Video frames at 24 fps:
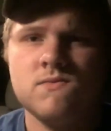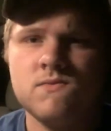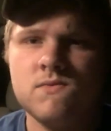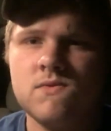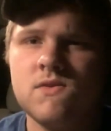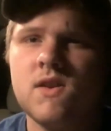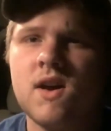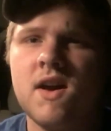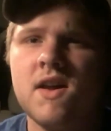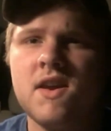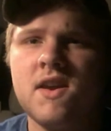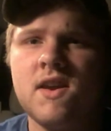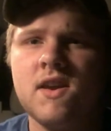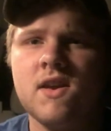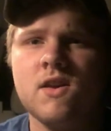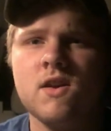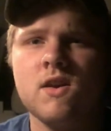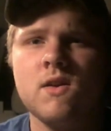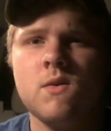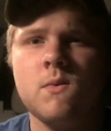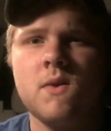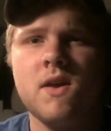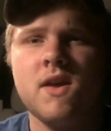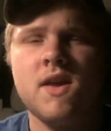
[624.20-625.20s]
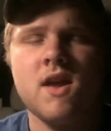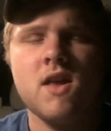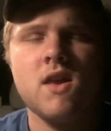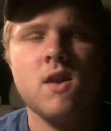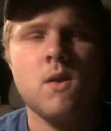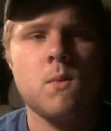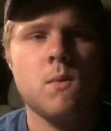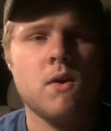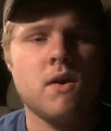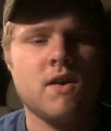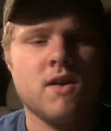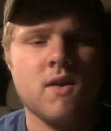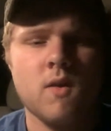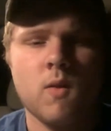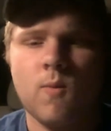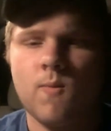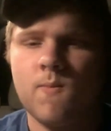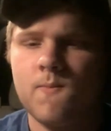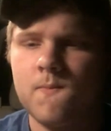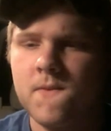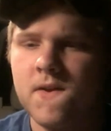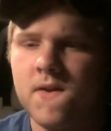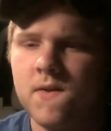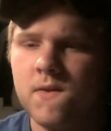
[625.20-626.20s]
got in a good weekend of work,
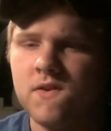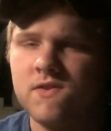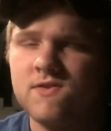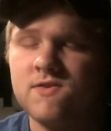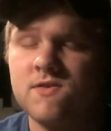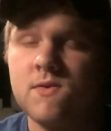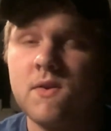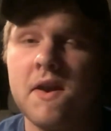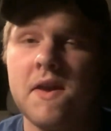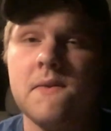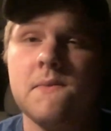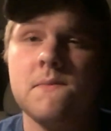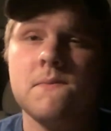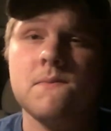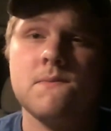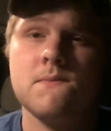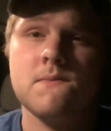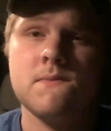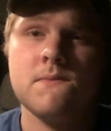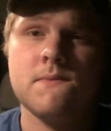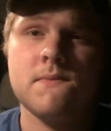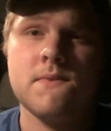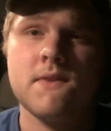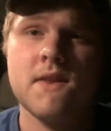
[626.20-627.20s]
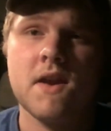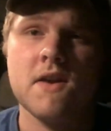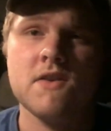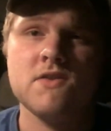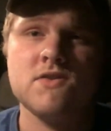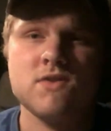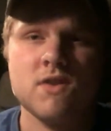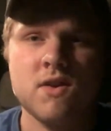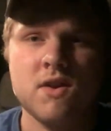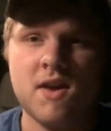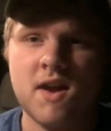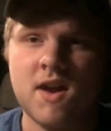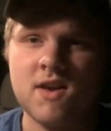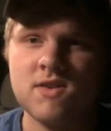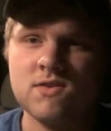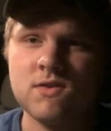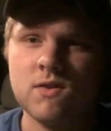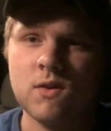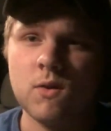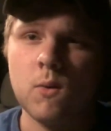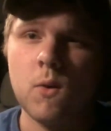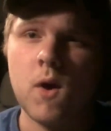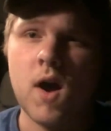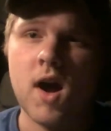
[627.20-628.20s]
and it looks great. And I'll show you guys a
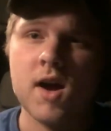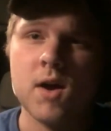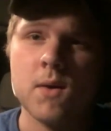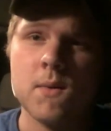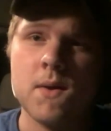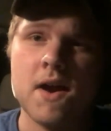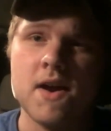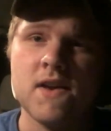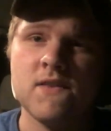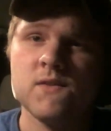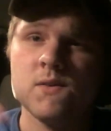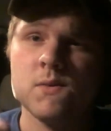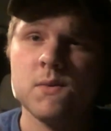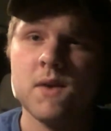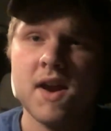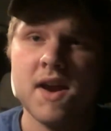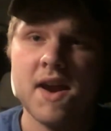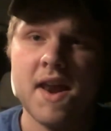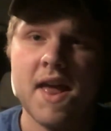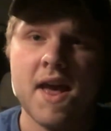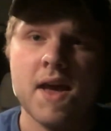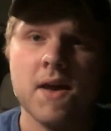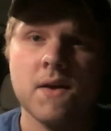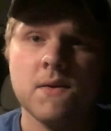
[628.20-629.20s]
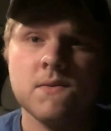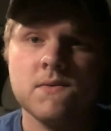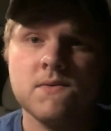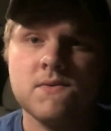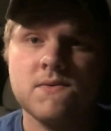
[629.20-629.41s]
little walk around of it right now.